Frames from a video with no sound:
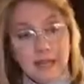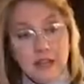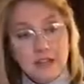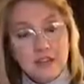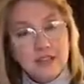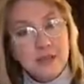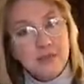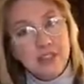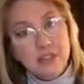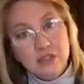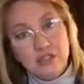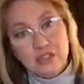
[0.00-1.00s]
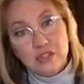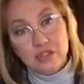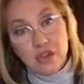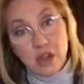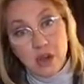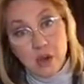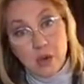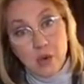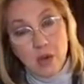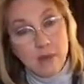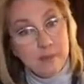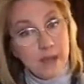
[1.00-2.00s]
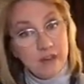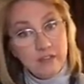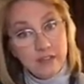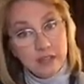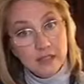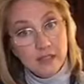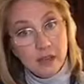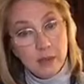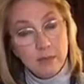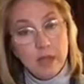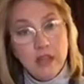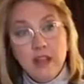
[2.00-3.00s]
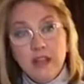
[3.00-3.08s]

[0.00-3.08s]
Now, there's something you should know about a victim.